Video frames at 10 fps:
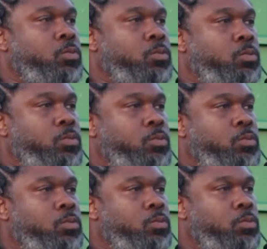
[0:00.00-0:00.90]

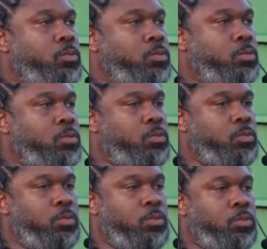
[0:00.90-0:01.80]

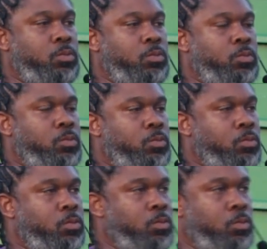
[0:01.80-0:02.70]

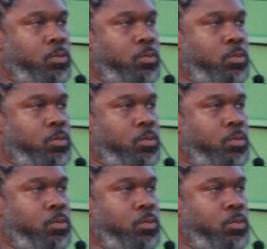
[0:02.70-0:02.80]
(not speaking)